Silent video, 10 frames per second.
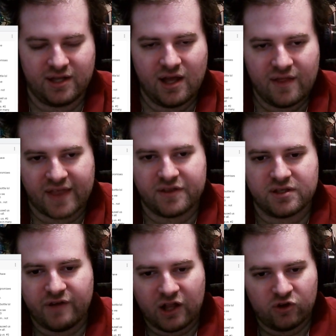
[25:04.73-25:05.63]
that the
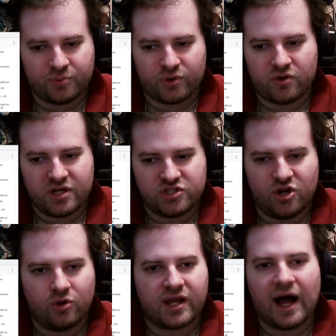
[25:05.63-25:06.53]
developer is, you
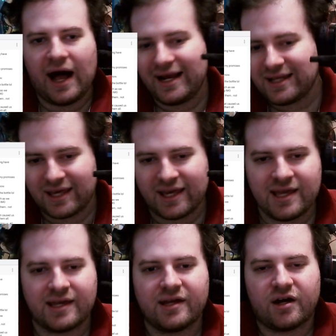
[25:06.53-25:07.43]
know, God,
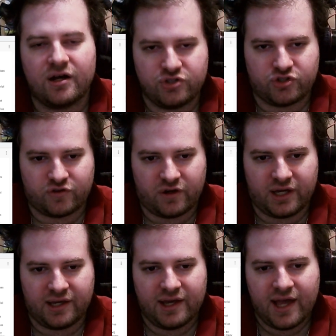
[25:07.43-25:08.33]
king, and
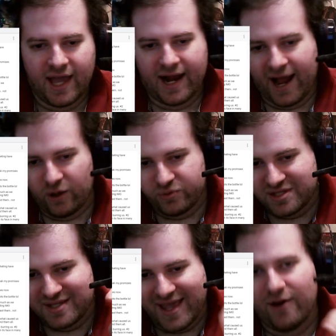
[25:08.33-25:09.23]
country, and how
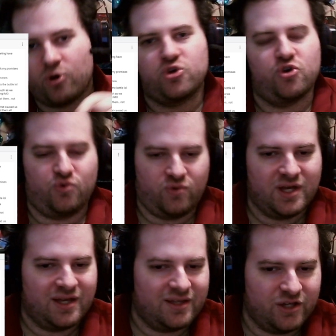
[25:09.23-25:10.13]
dare you,
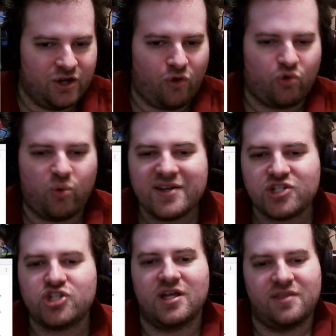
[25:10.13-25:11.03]
you know,
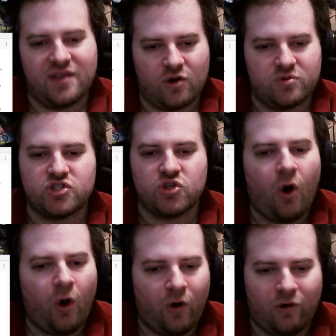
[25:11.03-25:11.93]
question their
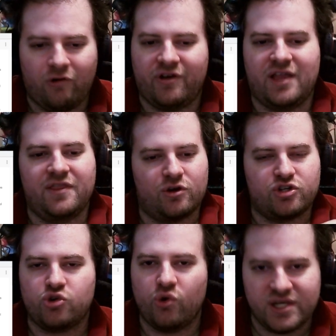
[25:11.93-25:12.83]
resolve and their
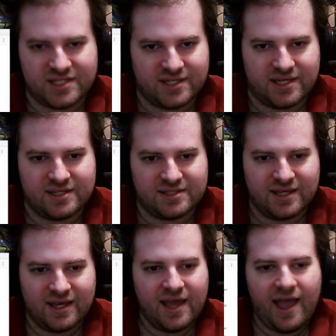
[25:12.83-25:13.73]
choices.
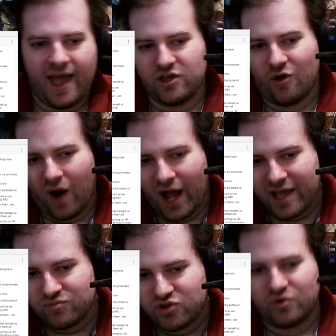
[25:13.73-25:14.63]
And, you know, I
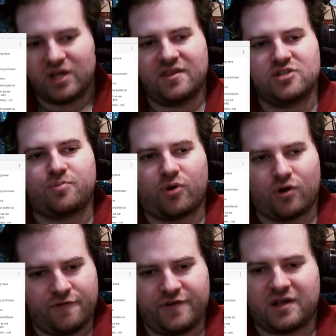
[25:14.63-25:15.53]
am doing this
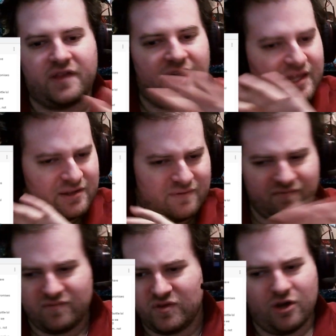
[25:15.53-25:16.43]
perfectly, and,
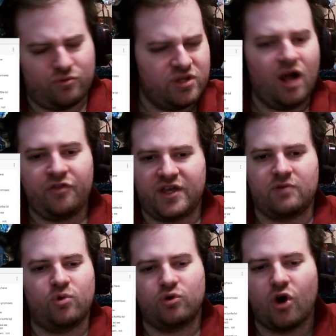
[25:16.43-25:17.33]
you know, nothing
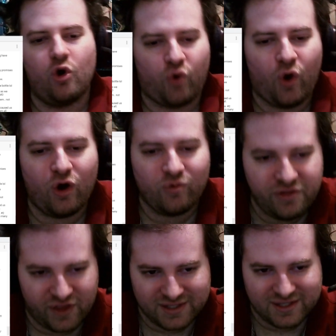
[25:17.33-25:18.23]
will go wrong
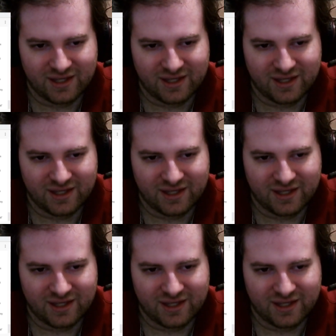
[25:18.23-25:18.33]
with it.